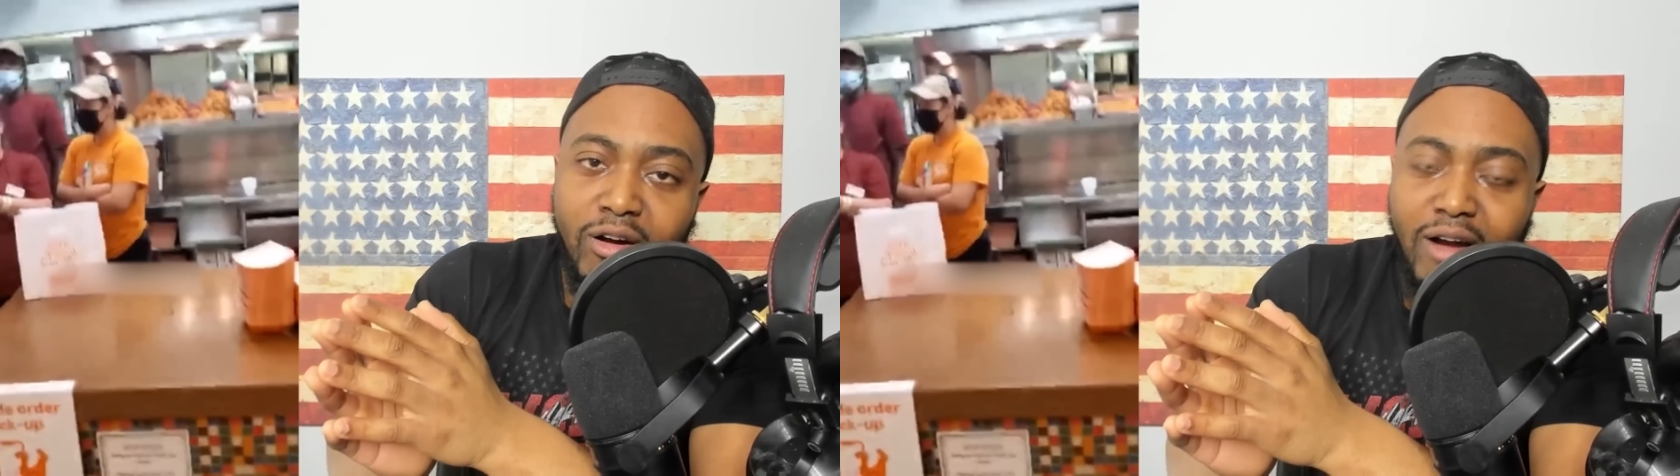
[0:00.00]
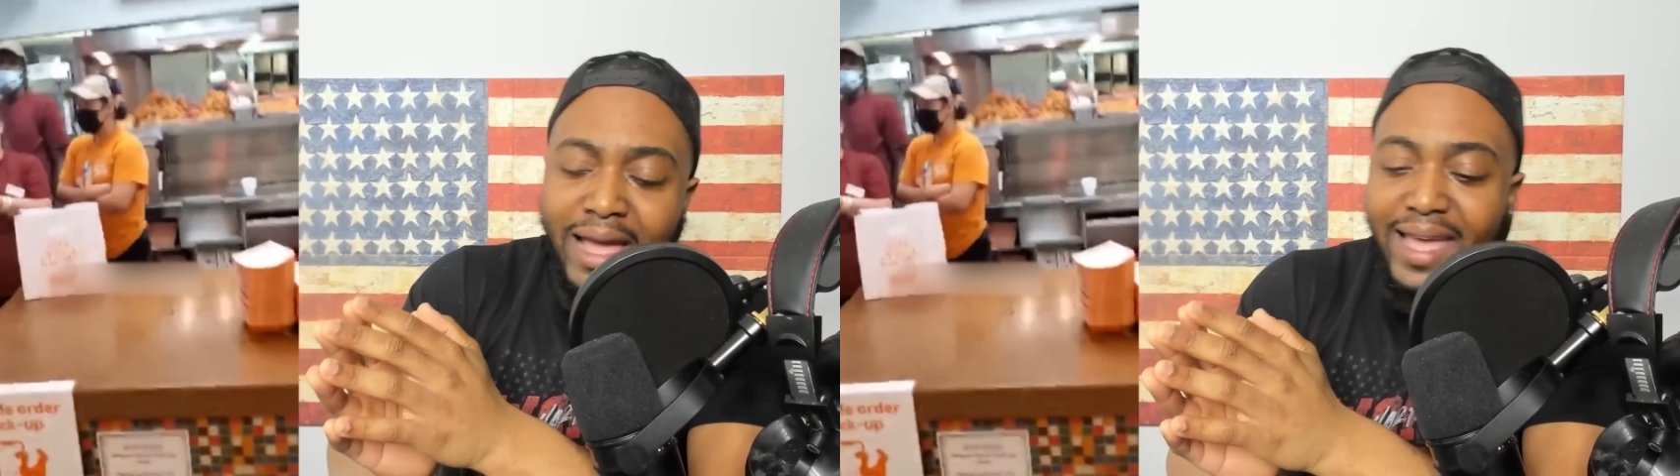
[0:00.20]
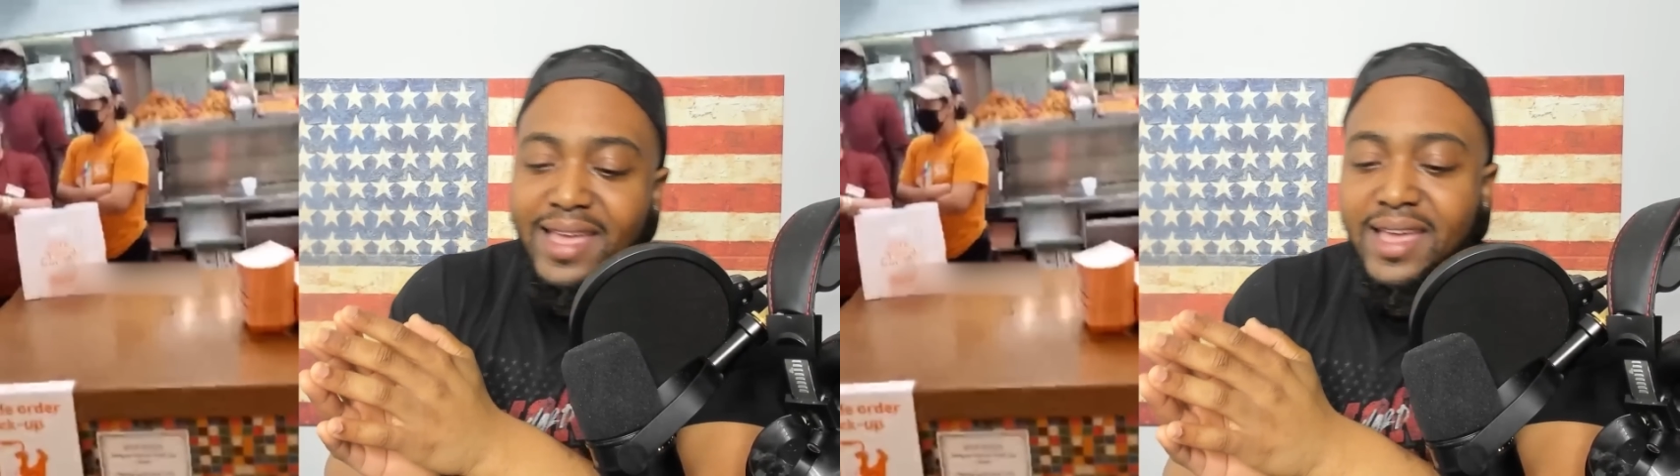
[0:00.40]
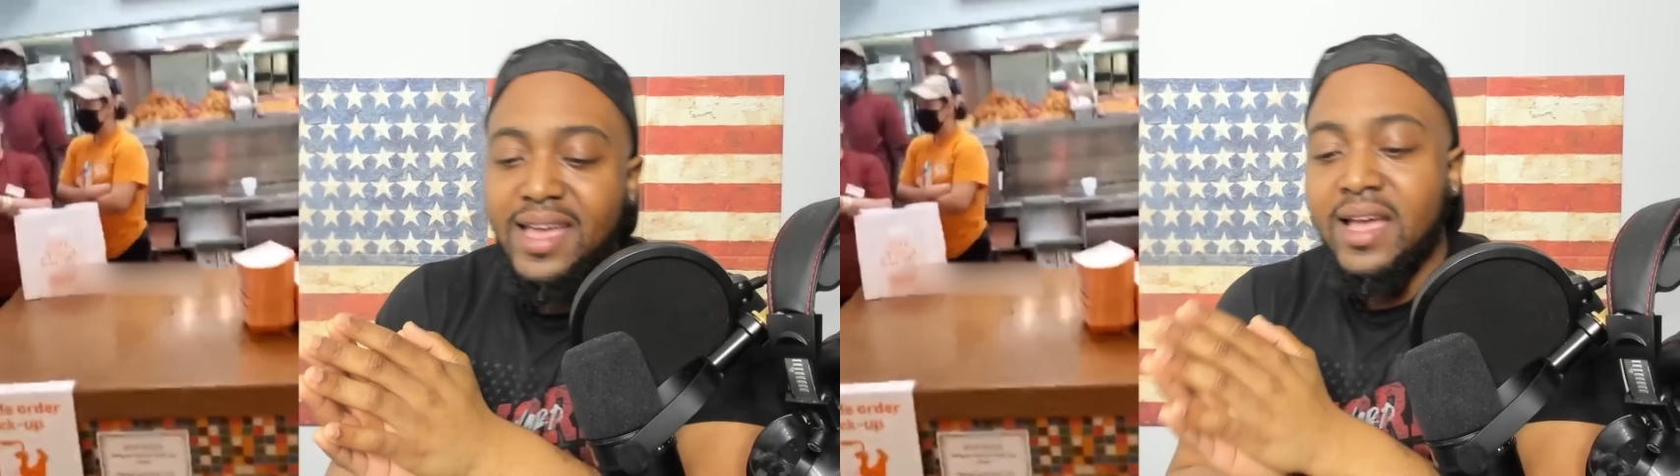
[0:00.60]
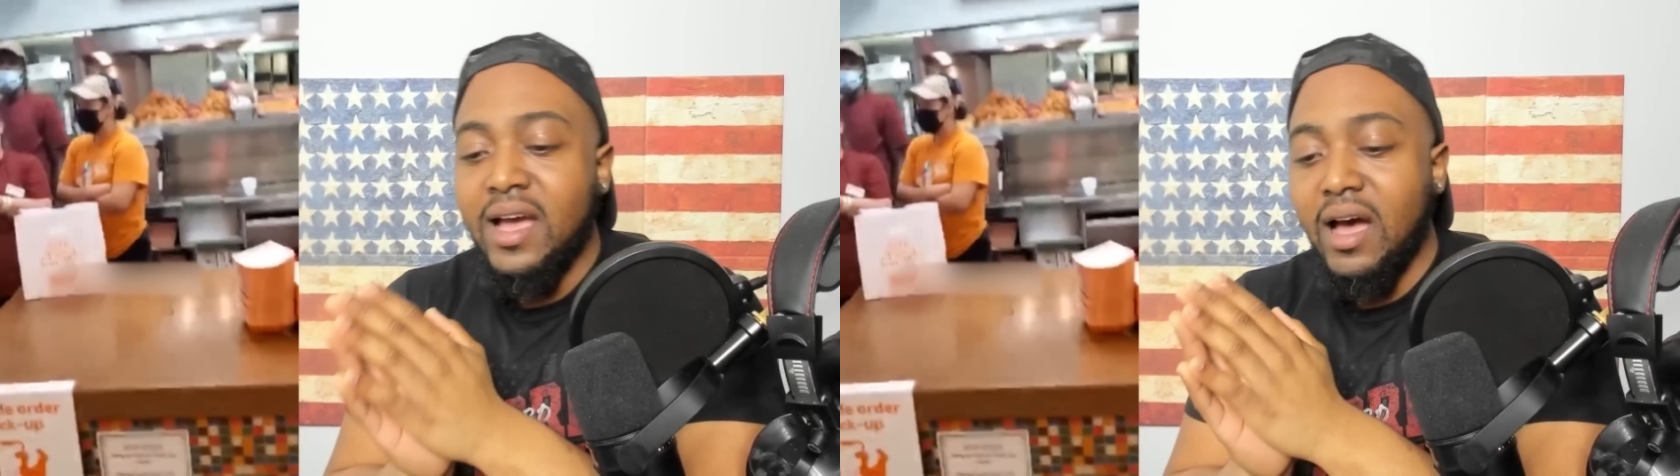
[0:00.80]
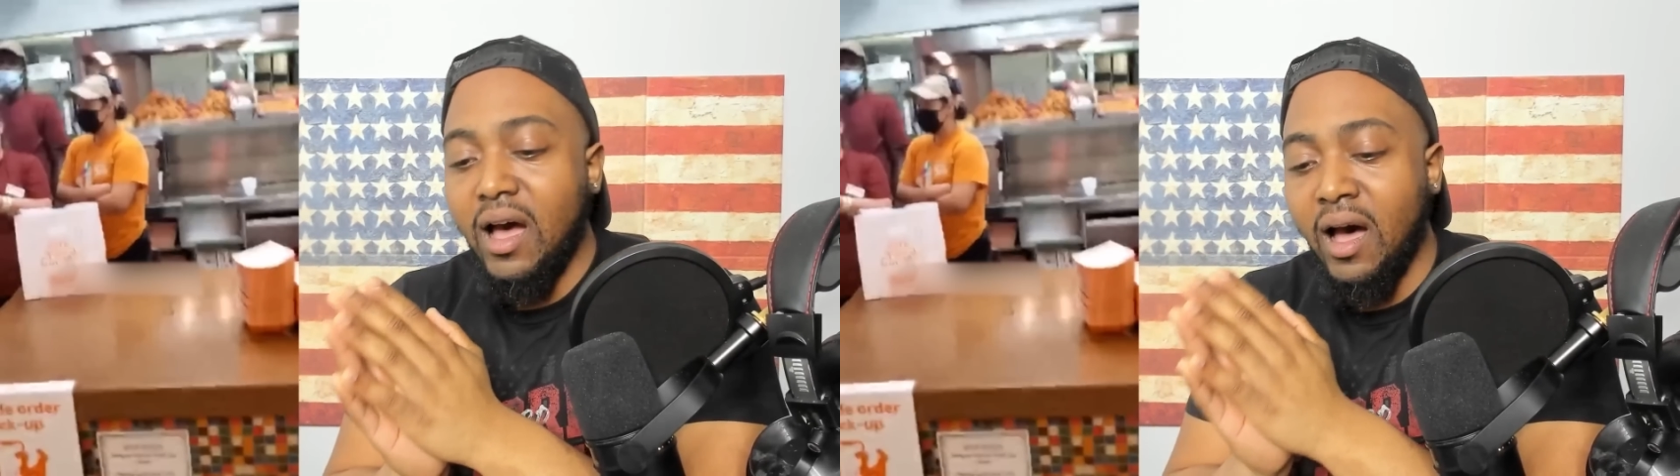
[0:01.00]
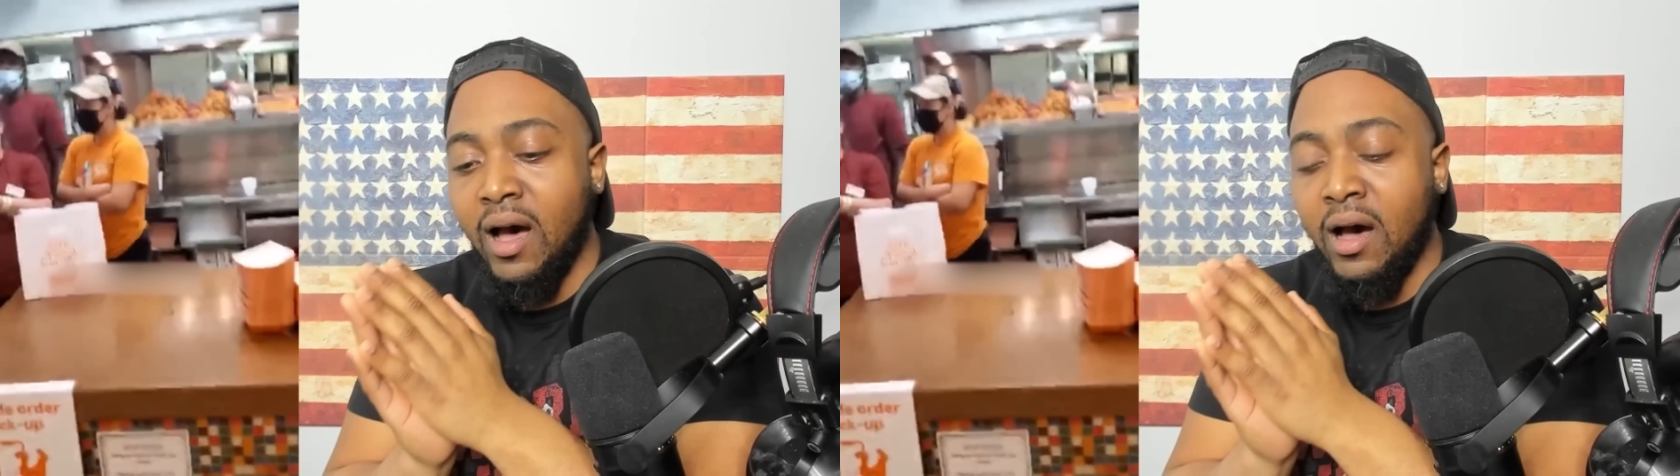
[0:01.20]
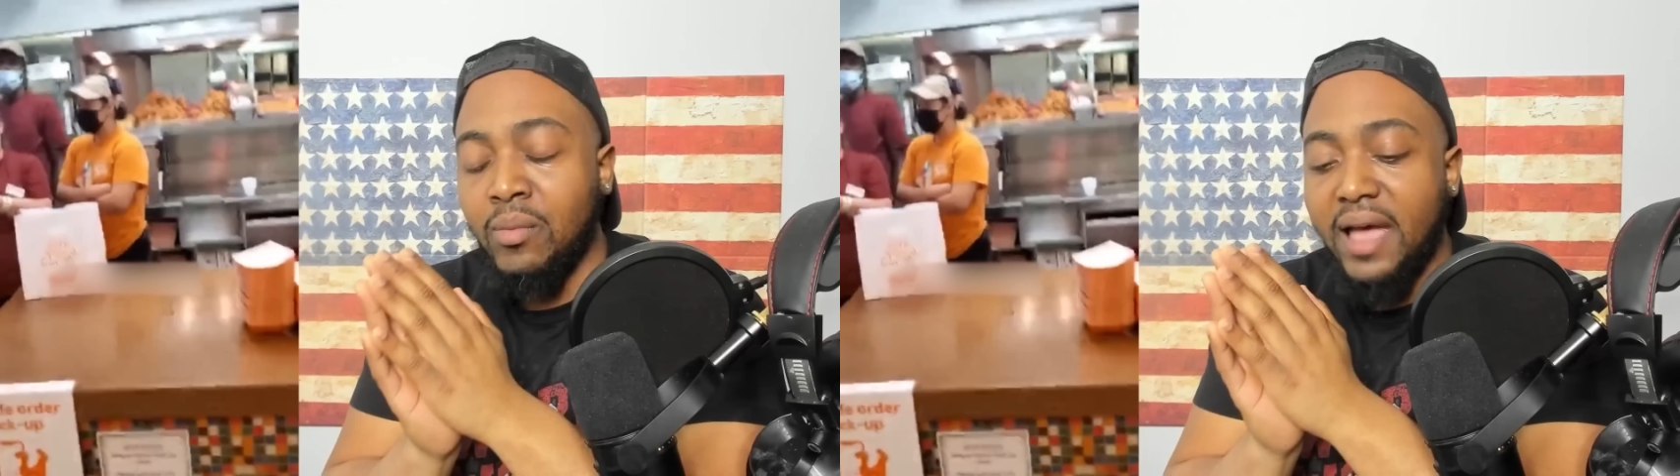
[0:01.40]
right?
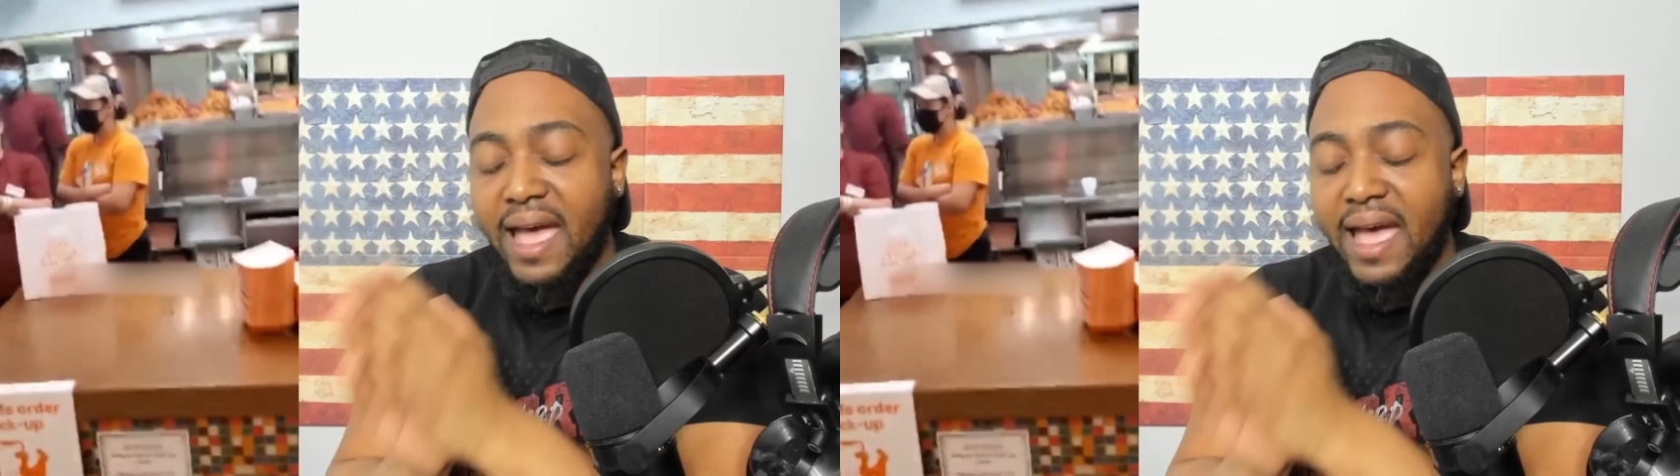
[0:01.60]
Um,